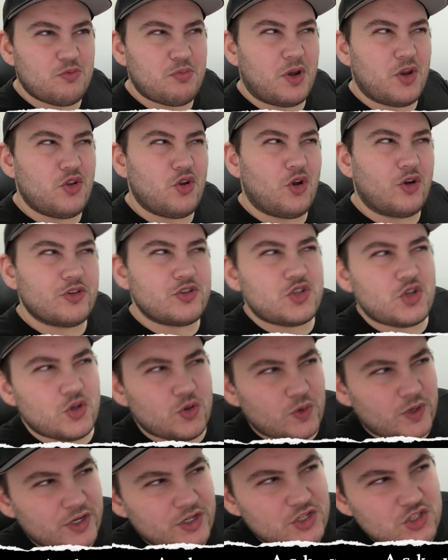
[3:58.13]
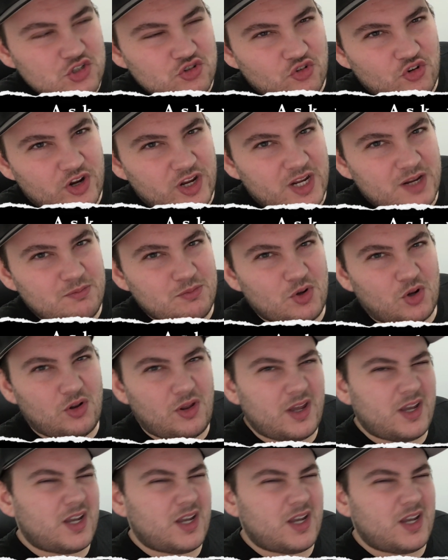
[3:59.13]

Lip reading: but not too extreme, not like a